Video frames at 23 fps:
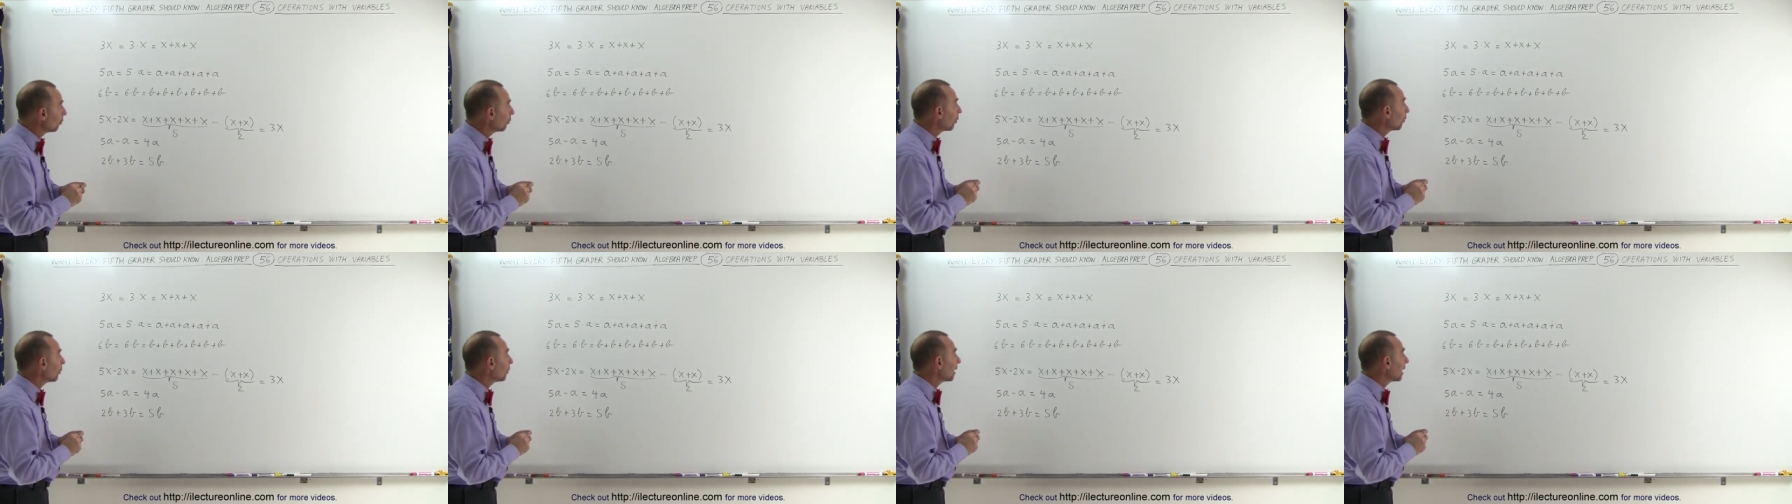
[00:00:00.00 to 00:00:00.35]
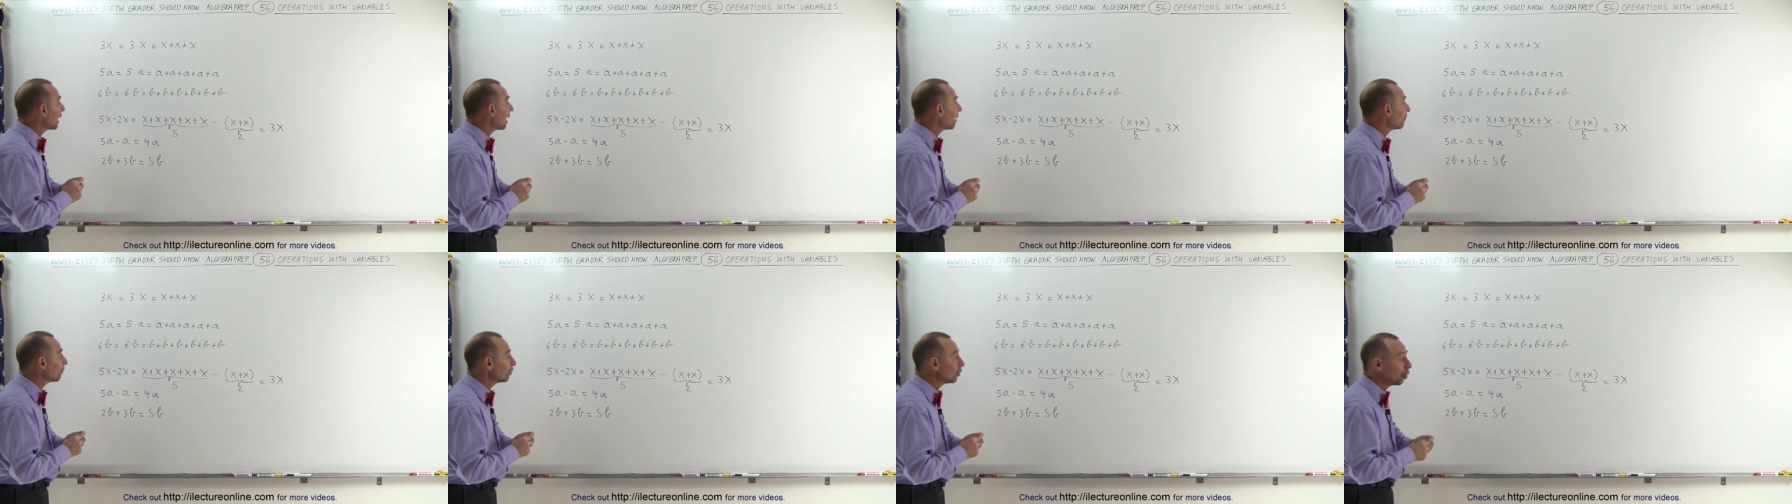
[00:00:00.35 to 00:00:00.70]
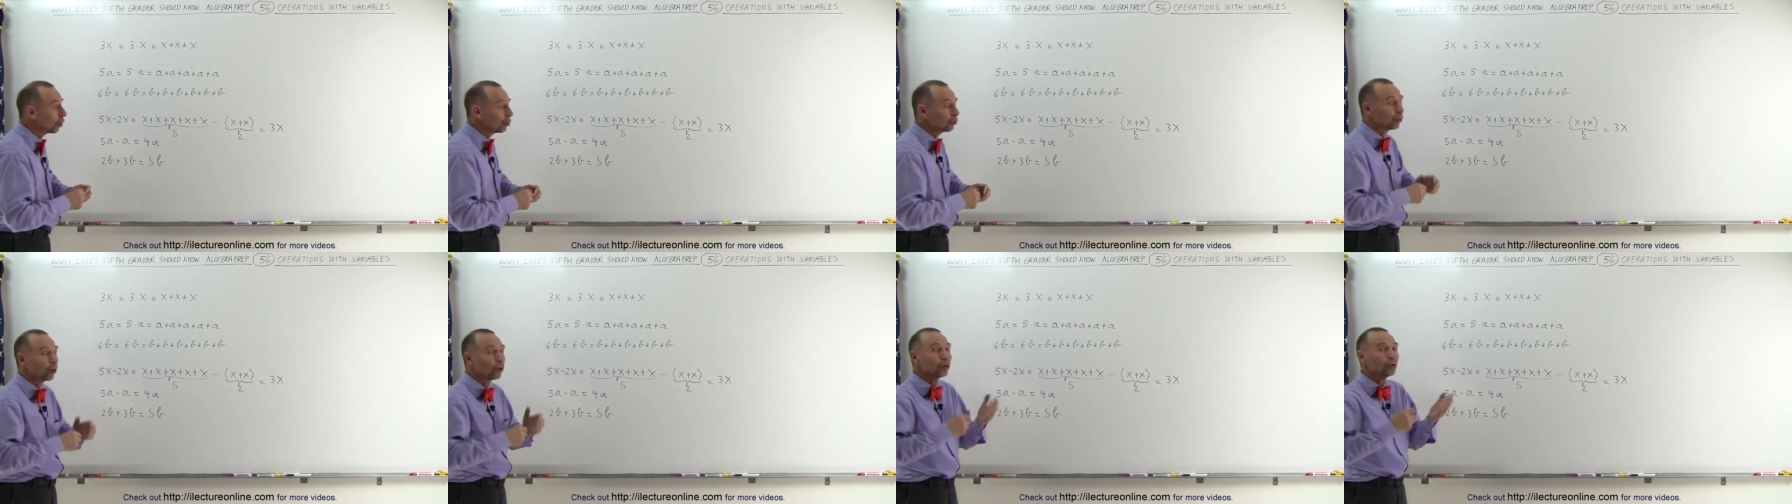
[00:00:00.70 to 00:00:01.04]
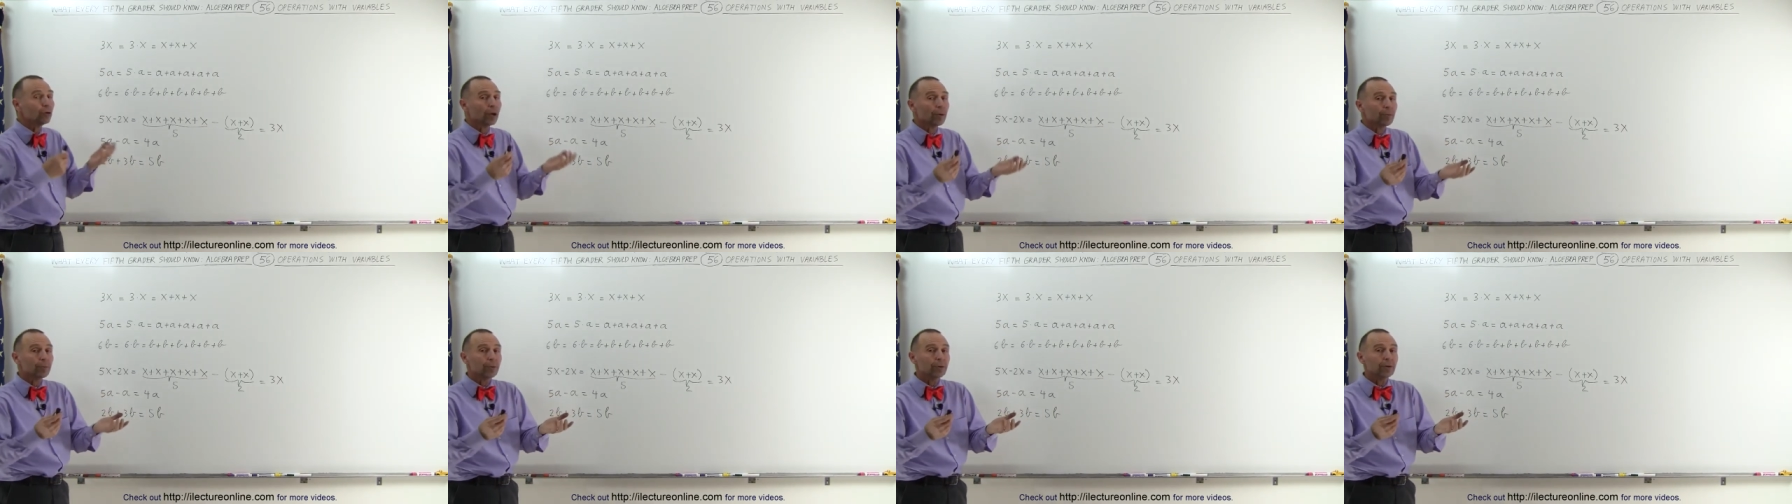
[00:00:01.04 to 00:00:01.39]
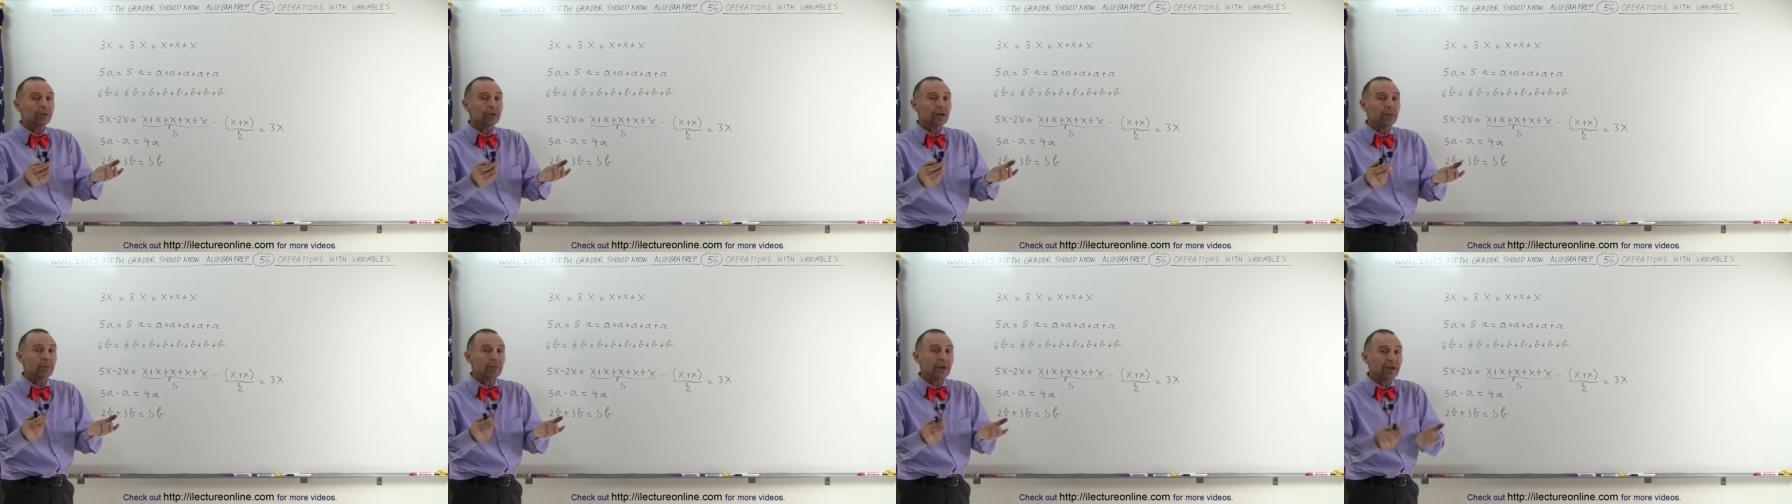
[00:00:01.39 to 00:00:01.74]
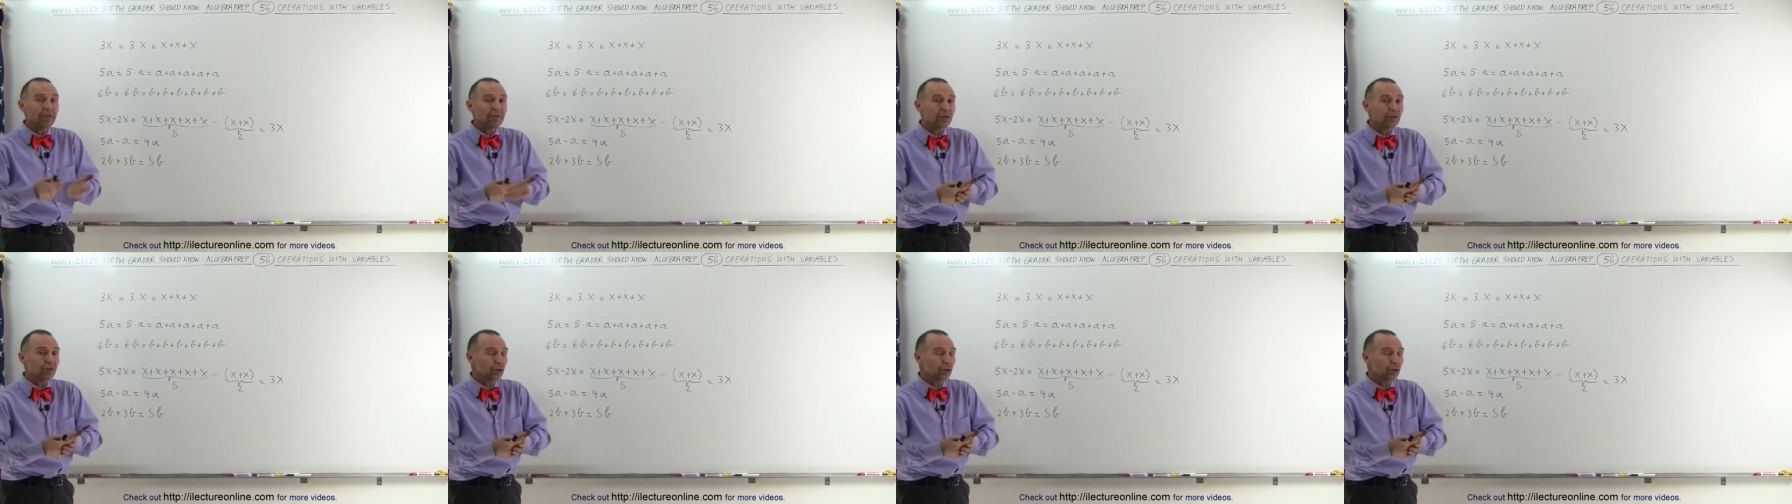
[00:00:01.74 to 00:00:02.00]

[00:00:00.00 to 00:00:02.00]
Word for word: When we have an unknown number and we have a